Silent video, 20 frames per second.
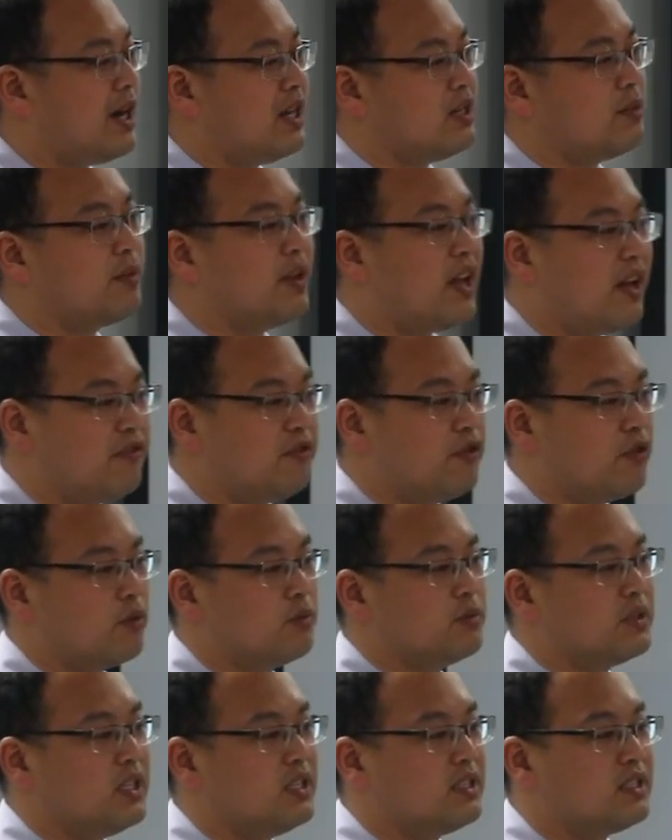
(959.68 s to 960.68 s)
by the
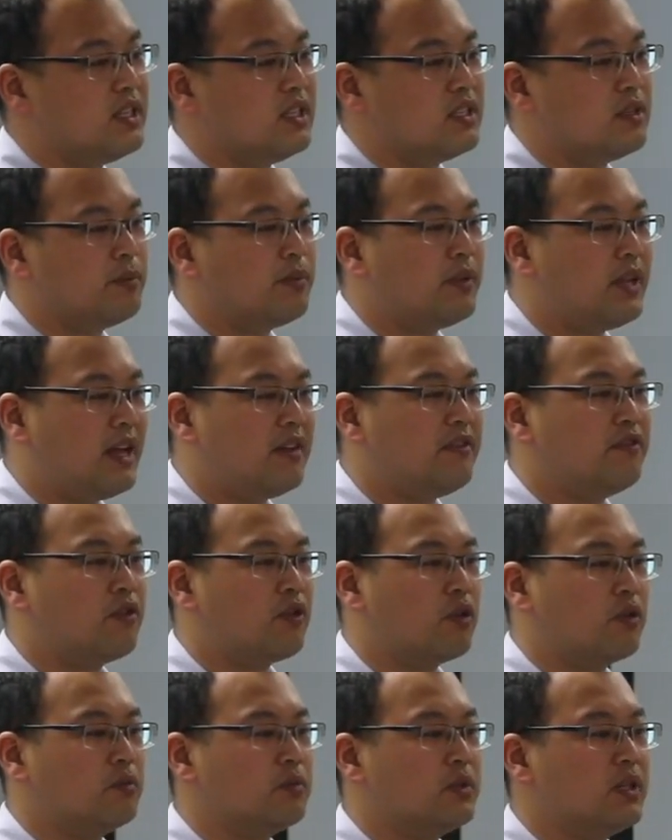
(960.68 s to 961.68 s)
platforms. Instead, the
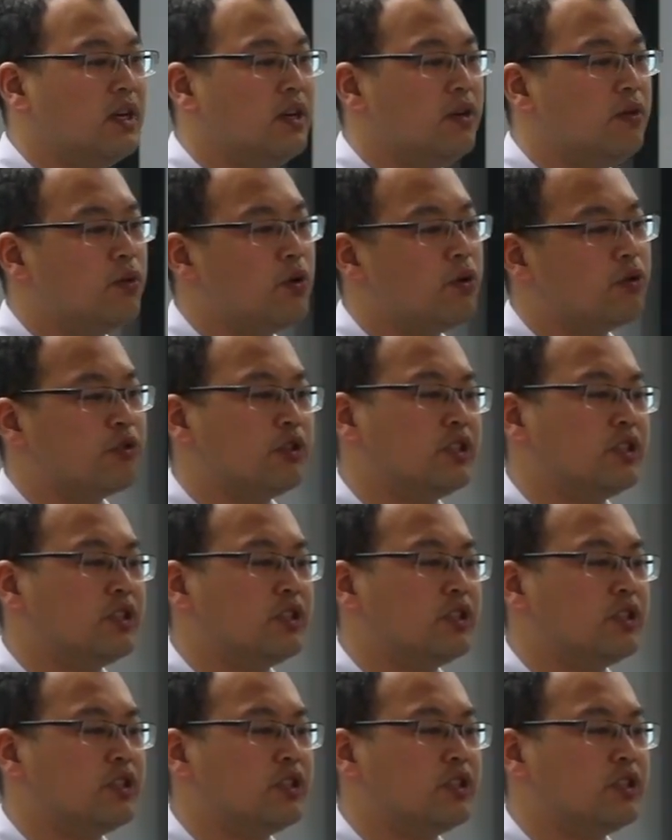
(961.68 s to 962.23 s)
platforms will